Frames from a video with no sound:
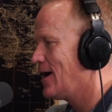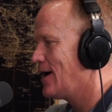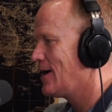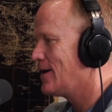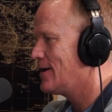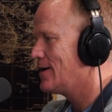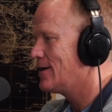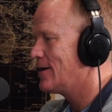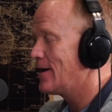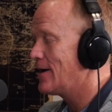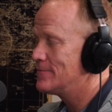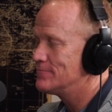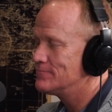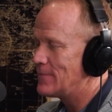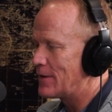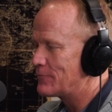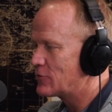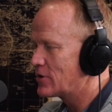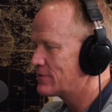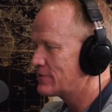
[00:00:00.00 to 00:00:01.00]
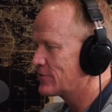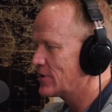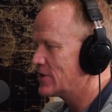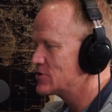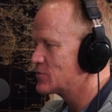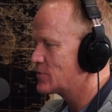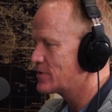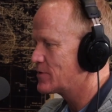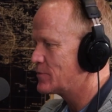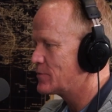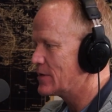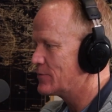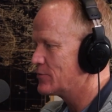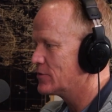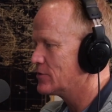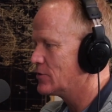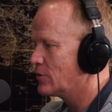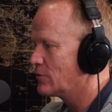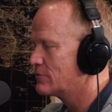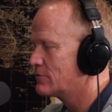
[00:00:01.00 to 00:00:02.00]
I'm good friends with the people
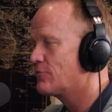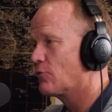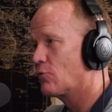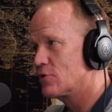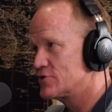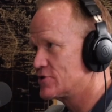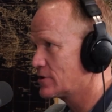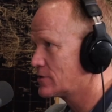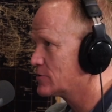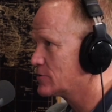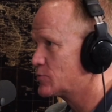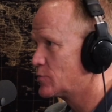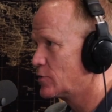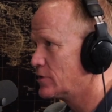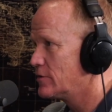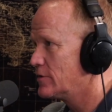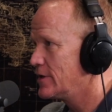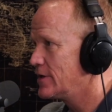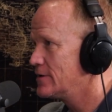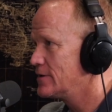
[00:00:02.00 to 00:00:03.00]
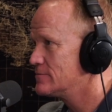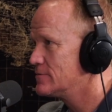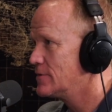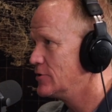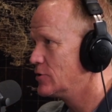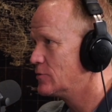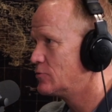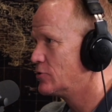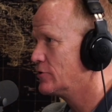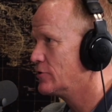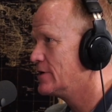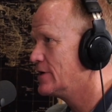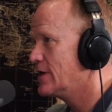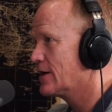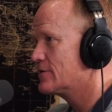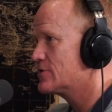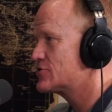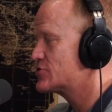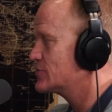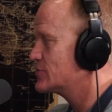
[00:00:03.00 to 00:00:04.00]
who own Four Circles Brewery, a new brewery
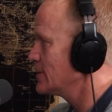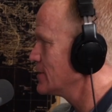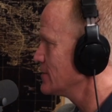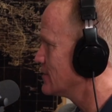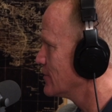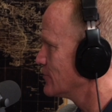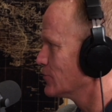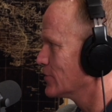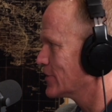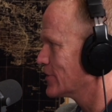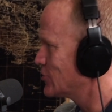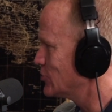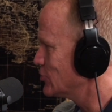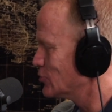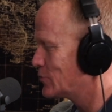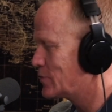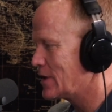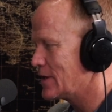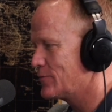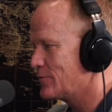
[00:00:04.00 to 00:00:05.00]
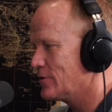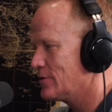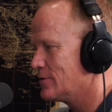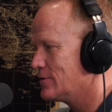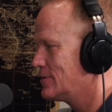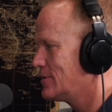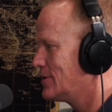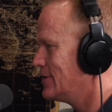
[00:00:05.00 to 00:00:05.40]
down the street. They're really cool people.